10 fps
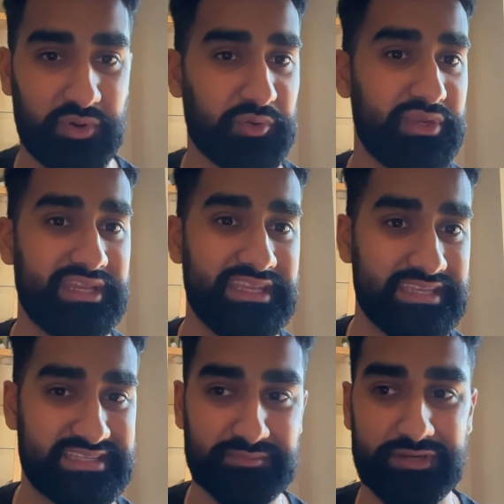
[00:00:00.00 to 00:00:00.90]
What do we
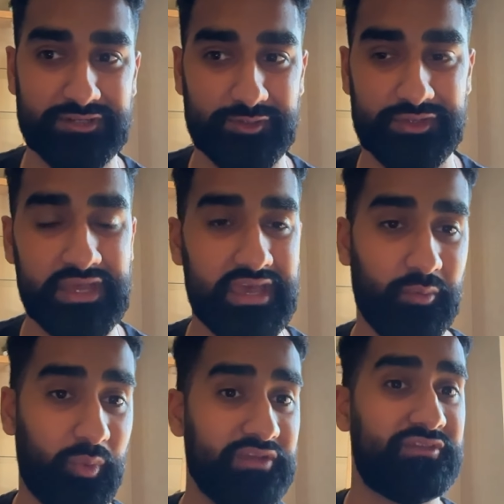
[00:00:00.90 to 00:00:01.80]
need to build
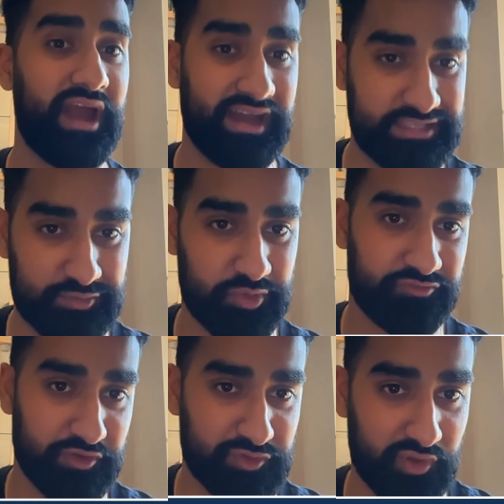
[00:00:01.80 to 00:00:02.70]
waveguides
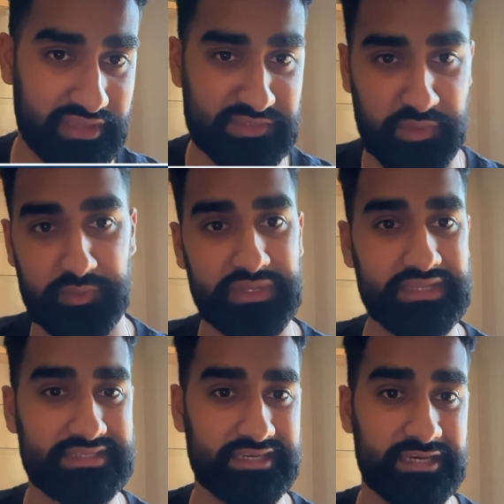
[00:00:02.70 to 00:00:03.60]
with photonics? What do we
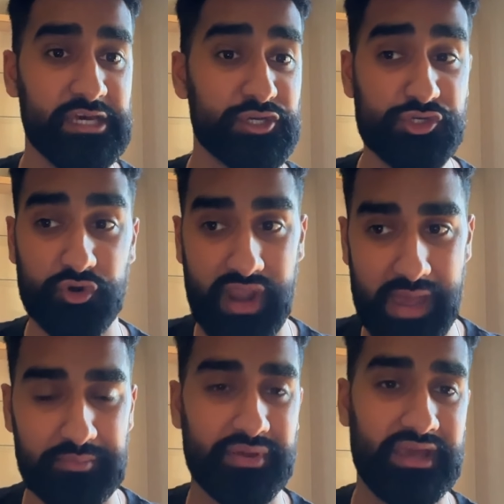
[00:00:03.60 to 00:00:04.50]
need to
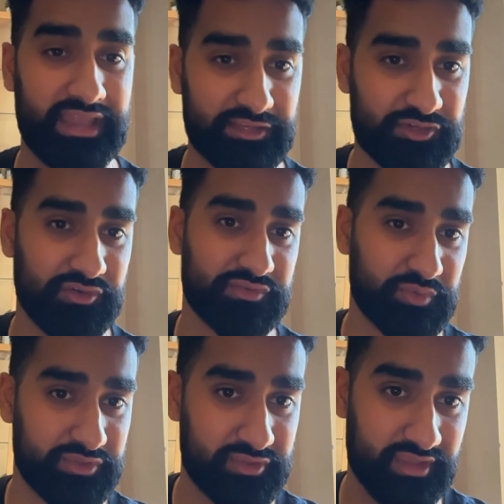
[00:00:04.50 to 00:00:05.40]
trap electrons
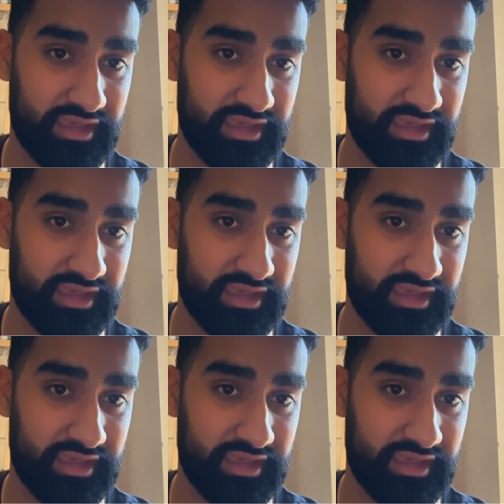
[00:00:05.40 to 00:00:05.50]
with